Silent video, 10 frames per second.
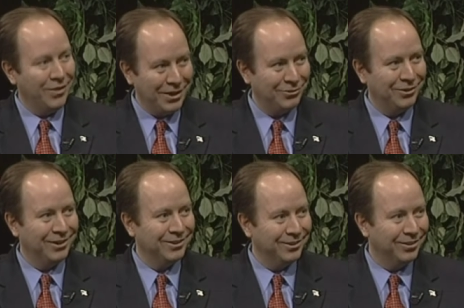and that's
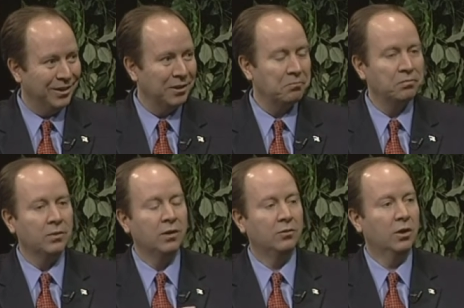not a good thing.
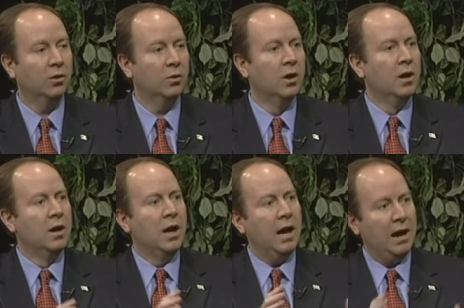So
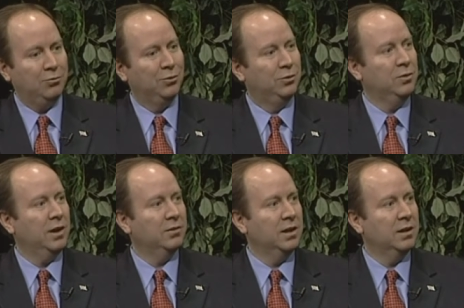after the
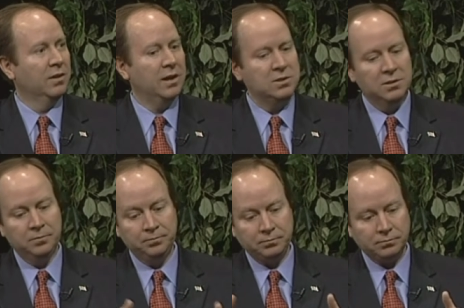2008
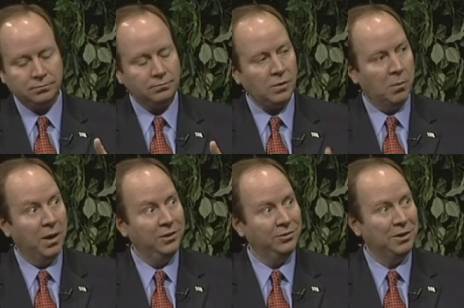election,
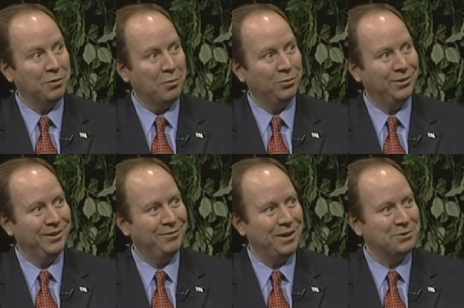my state
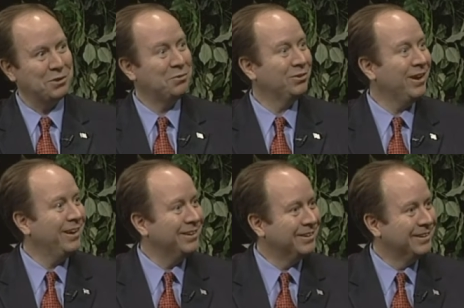representative actually
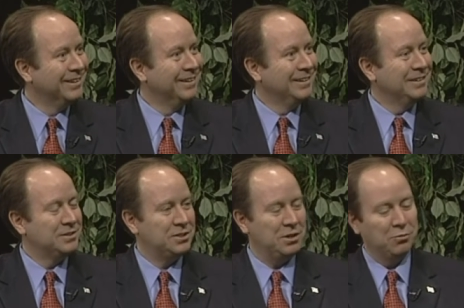resigned.
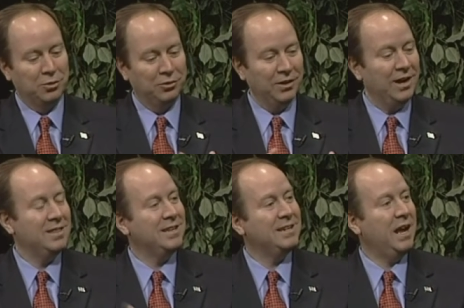She
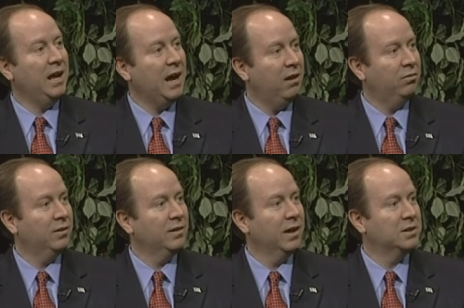resigned the day after
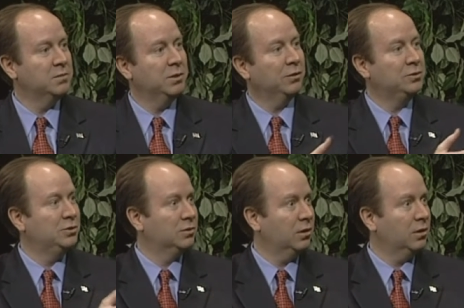the election because she